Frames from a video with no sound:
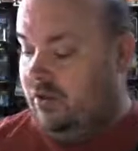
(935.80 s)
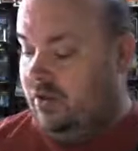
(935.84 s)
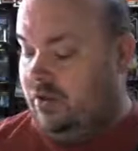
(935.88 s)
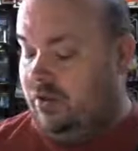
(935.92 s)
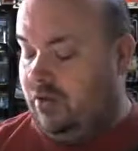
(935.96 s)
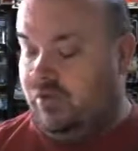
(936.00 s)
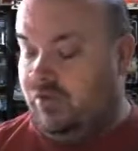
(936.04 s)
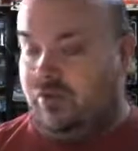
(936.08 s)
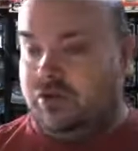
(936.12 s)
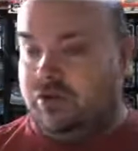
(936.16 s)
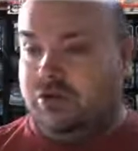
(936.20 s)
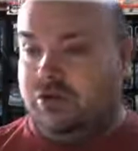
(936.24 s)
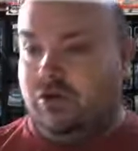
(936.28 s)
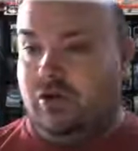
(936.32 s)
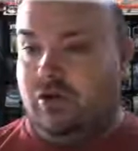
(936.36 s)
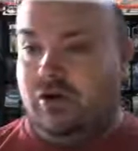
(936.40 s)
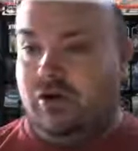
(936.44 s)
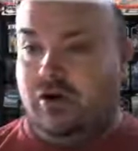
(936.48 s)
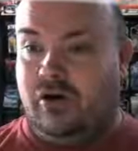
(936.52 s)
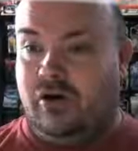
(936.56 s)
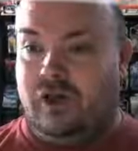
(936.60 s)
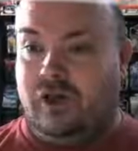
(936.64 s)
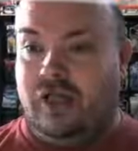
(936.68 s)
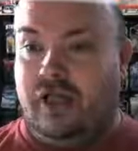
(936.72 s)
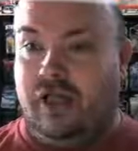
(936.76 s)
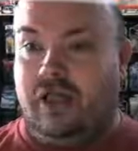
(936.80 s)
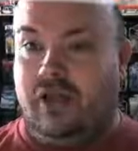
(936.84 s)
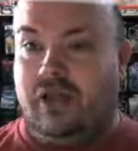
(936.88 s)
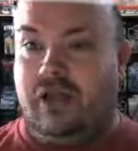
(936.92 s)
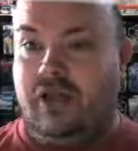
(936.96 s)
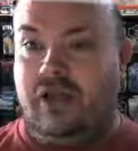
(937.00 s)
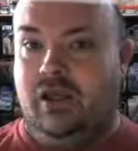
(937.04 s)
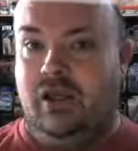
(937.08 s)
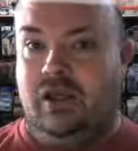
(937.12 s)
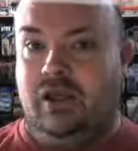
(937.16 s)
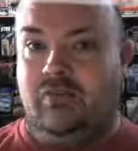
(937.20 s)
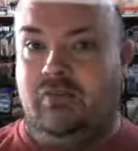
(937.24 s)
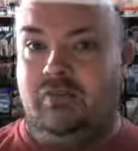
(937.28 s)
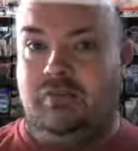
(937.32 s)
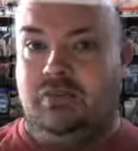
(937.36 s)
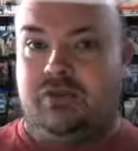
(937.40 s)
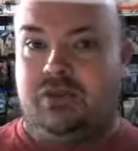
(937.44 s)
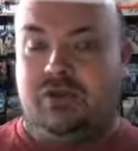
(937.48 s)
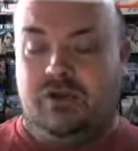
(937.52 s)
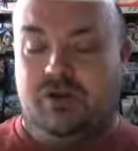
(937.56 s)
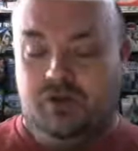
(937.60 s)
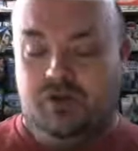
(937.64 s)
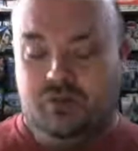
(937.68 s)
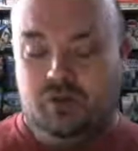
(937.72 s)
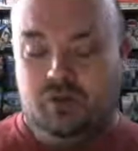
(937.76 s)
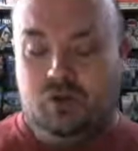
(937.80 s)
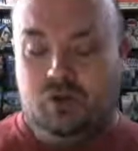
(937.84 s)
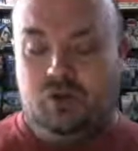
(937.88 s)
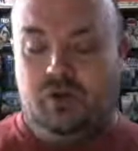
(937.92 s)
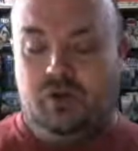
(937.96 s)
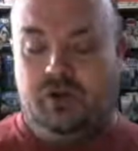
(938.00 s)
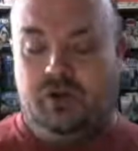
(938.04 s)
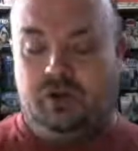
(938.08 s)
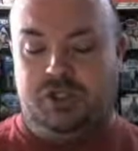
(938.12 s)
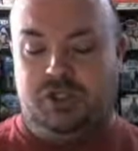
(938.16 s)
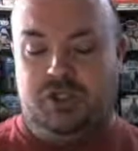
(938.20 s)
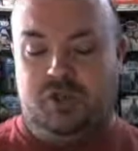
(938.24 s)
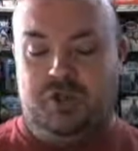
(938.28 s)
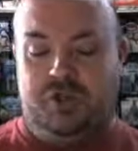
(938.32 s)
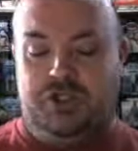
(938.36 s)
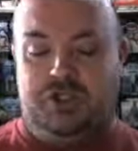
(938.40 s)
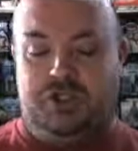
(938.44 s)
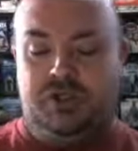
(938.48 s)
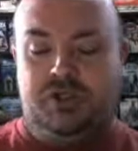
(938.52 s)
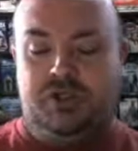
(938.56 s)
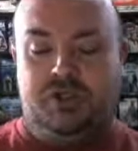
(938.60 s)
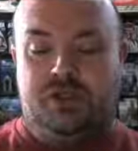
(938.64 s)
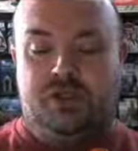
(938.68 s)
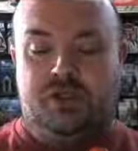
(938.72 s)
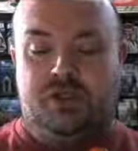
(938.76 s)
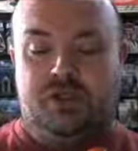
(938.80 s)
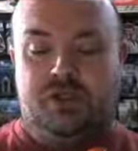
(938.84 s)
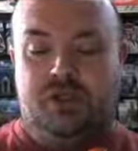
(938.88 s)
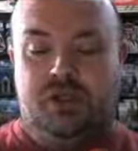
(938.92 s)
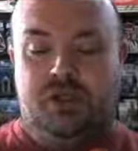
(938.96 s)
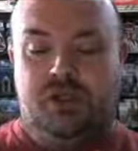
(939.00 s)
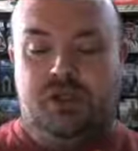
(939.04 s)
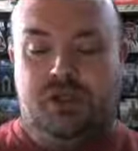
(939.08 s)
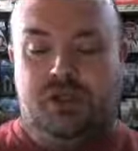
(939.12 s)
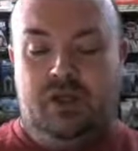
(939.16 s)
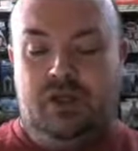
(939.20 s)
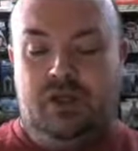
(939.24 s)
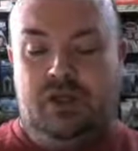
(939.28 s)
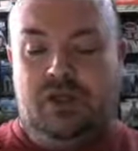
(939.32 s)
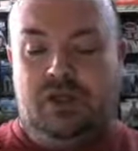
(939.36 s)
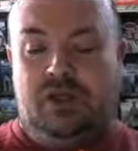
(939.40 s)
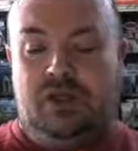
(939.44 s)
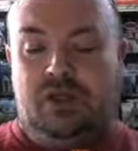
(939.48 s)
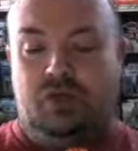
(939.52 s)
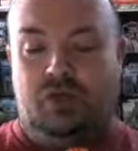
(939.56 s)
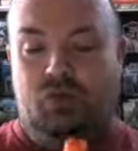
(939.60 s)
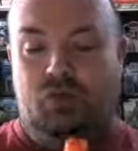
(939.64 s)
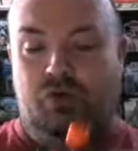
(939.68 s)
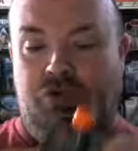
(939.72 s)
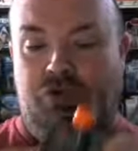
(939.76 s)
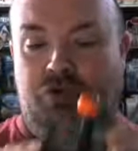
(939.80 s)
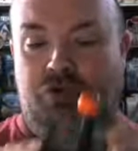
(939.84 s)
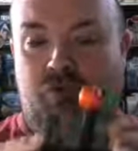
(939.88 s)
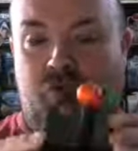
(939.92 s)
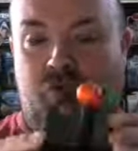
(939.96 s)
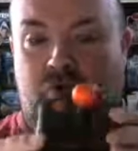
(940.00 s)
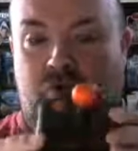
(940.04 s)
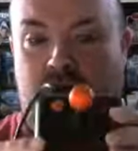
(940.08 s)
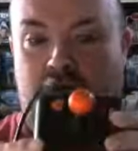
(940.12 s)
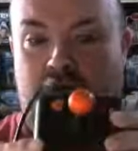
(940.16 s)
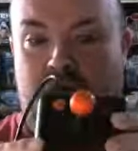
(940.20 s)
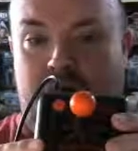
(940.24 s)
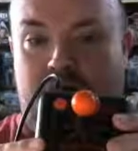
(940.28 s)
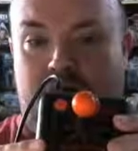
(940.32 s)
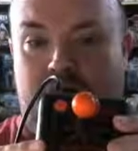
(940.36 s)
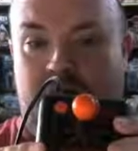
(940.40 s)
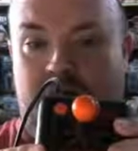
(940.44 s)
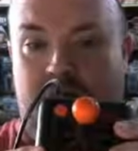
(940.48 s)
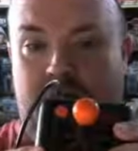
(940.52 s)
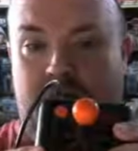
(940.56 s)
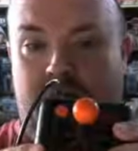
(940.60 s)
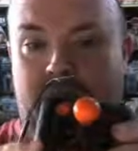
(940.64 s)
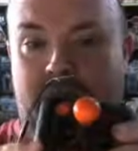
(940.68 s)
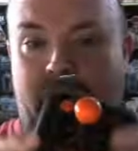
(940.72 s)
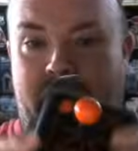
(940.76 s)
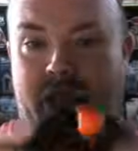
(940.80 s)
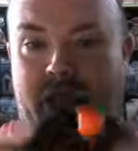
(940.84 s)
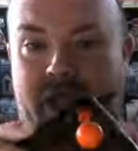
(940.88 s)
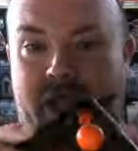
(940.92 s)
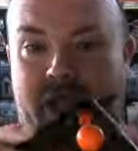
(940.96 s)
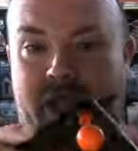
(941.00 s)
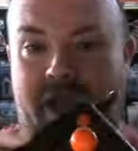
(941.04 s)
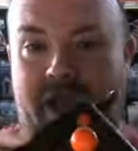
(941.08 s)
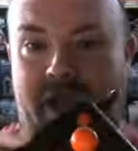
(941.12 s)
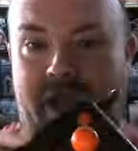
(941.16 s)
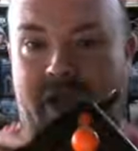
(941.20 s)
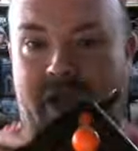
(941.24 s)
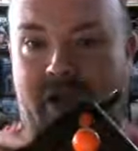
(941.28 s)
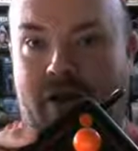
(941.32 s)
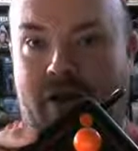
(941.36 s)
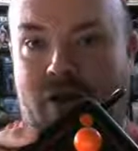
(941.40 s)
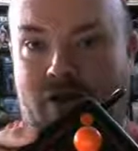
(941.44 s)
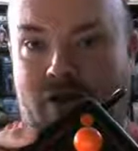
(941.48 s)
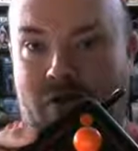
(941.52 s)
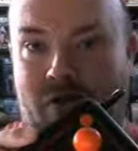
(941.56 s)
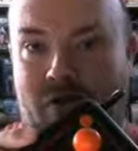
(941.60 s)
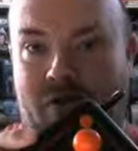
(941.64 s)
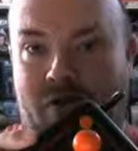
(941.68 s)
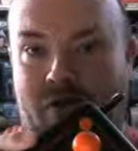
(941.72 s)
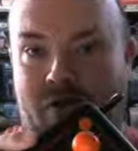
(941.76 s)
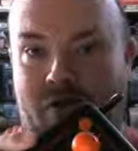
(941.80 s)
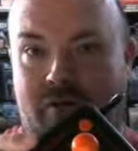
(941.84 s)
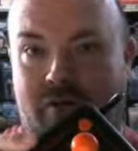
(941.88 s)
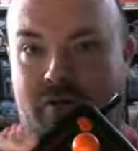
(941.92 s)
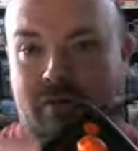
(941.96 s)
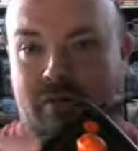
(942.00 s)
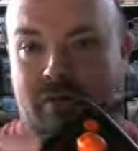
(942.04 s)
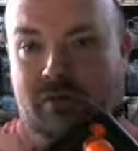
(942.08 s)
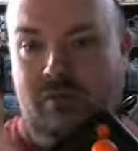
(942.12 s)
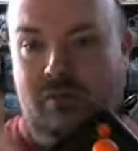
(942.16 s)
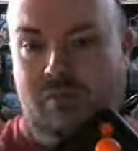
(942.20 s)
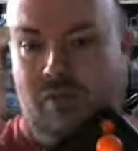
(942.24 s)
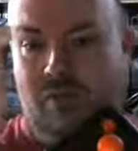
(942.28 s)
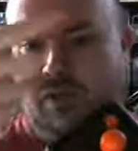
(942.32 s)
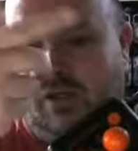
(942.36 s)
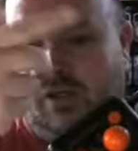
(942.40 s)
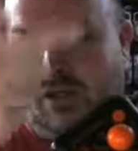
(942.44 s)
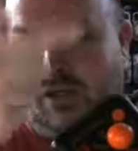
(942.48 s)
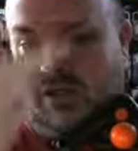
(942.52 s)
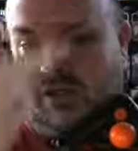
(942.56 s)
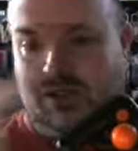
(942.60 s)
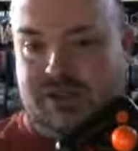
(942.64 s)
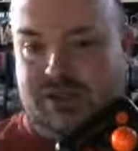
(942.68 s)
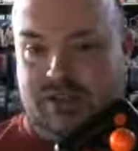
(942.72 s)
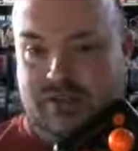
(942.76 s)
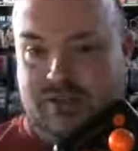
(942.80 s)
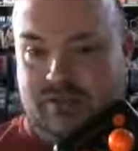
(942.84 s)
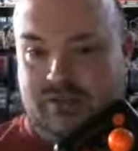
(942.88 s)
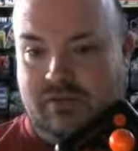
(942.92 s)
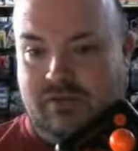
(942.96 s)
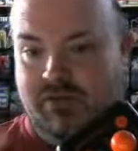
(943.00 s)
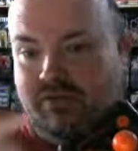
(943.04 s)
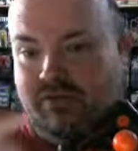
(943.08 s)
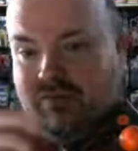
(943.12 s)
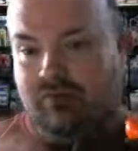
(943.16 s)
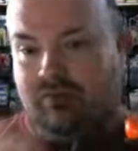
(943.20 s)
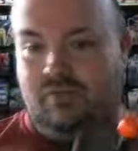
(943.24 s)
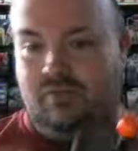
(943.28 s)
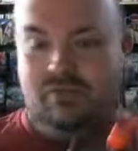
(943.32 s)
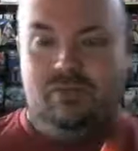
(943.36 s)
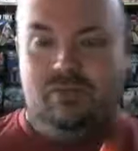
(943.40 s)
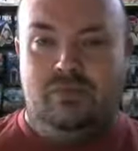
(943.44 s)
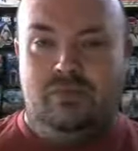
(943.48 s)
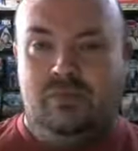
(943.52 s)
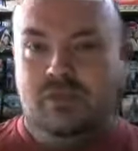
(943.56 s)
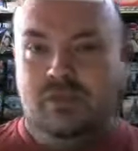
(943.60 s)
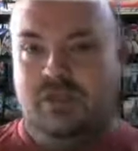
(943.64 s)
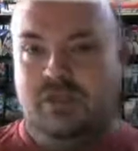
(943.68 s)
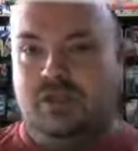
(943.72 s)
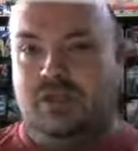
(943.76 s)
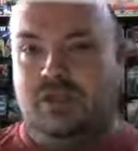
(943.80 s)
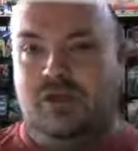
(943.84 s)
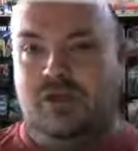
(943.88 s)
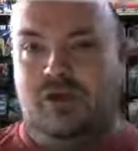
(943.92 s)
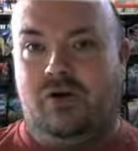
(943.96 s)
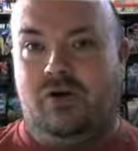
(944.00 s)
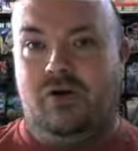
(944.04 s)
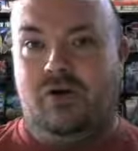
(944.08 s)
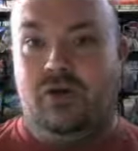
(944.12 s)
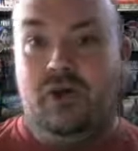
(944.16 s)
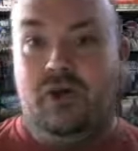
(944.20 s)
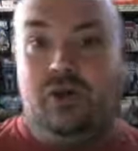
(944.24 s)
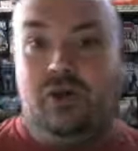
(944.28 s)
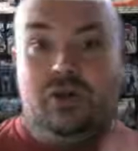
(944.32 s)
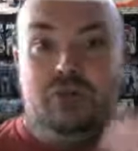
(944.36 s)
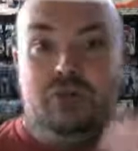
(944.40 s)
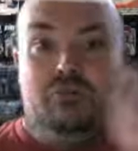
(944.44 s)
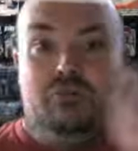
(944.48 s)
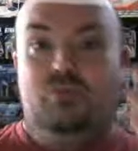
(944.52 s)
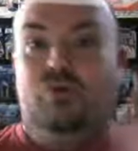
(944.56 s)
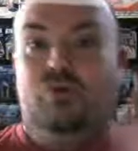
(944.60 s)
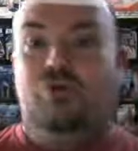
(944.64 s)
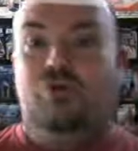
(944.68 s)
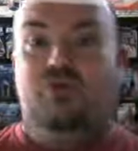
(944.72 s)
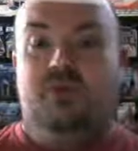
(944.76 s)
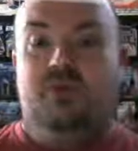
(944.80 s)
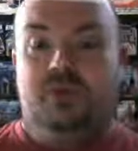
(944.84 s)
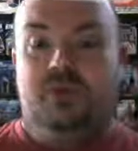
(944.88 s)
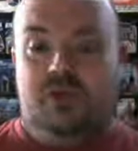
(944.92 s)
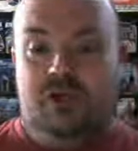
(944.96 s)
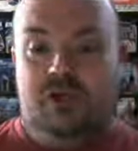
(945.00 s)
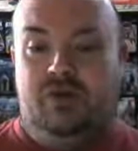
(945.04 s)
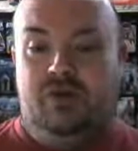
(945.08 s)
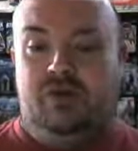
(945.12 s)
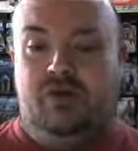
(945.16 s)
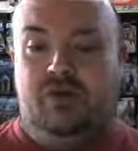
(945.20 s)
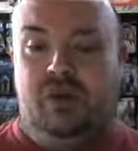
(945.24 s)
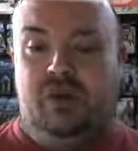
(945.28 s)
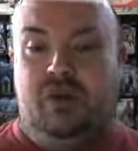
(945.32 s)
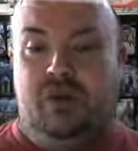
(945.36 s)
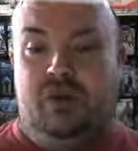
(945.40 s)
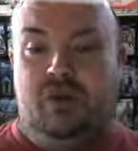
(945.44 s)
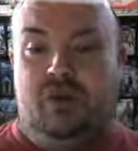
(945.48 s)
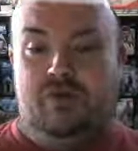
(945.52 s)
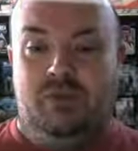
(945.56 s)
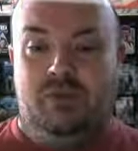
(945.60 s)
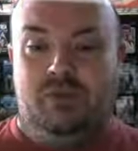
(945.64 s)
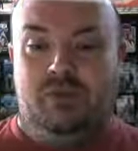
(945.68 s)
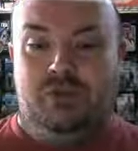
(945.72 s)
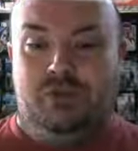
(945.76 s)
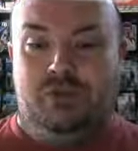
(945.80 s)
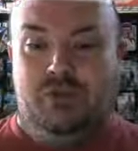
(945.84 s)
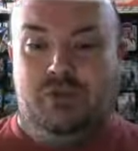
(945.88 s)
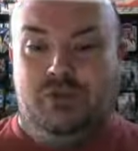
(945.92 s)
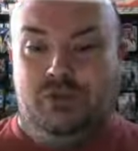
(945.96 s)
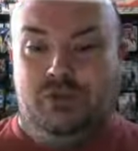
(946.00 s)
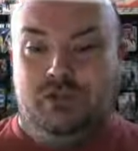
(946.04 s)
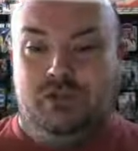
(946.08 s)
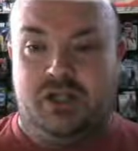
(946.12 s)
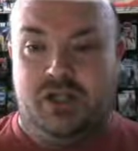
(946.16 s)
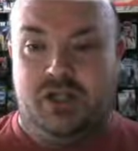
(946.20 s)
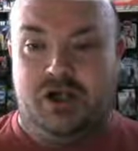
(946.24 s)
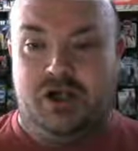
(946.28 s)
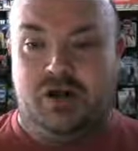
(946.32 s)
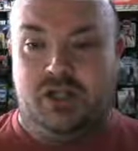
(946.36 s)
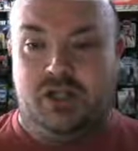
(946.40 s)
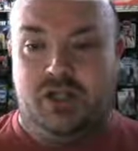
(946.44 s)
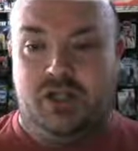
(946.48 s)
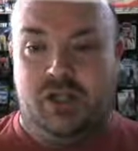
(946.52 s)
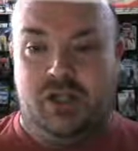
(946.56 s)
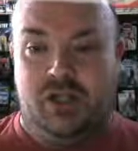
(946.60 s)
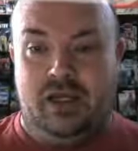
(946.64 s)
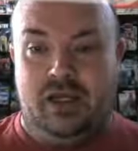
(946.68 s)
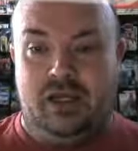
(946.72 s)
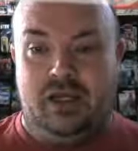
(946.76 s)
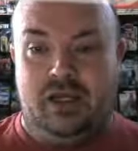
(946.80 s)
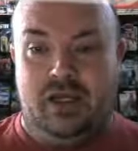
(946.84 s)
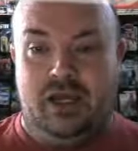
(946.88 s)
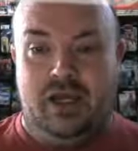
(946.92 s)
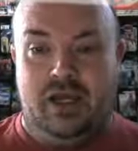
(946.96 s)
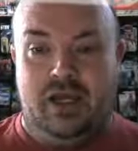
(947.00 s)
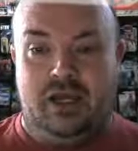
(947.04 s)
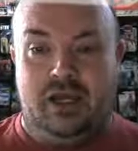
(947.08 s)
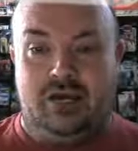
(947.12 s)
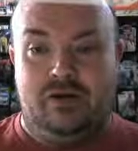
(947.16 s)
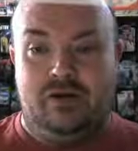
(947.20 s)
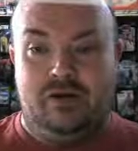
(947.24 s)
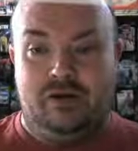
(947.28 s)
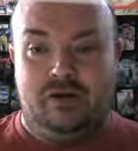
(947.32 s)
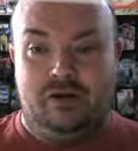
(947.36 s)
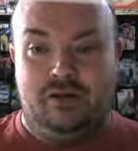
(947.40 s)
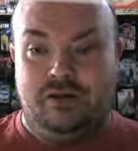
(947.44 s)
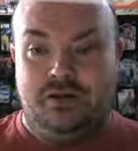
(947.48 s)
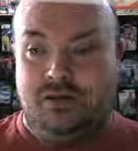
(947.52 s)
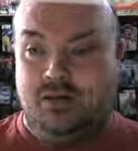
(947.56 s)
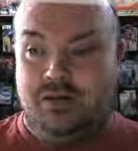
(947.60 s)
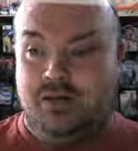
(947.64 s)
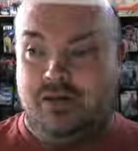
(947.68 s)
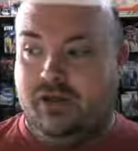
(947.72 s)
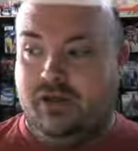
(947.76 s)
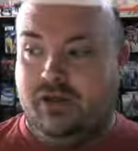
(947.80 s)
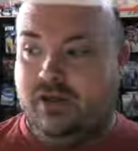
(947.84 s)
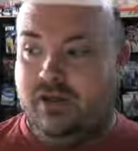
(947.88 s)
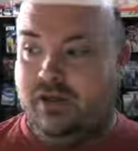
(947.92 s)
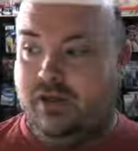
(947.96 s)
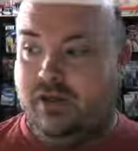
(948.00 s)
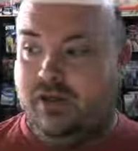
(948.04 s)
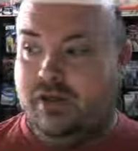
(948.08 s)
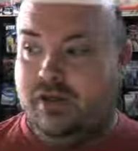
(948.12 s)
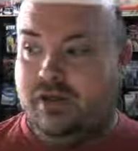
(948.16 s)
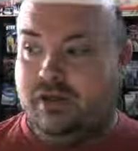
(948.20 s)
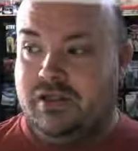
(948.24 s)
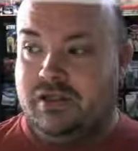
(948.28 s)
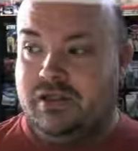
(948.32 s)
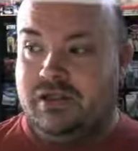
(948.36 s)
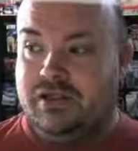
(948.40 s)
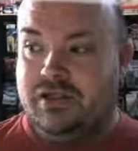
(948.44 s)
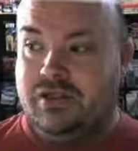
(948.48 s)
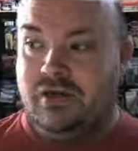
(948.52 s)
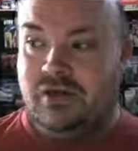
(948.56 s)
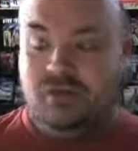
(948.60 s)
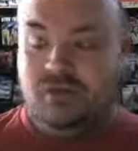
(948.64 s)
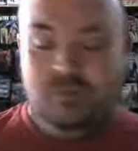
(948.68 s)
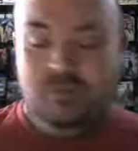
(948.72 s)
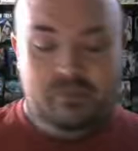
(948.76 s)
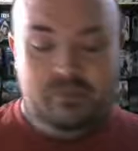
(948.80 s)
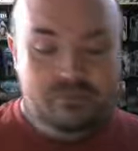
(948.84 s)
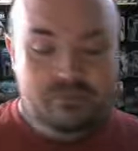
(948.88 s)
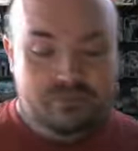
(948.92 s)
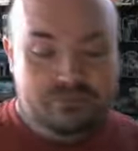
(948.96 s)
the original arcade games' four-way joysticks, which were done at an angle, because the entire movement of the game is done entirely in diagonals. So,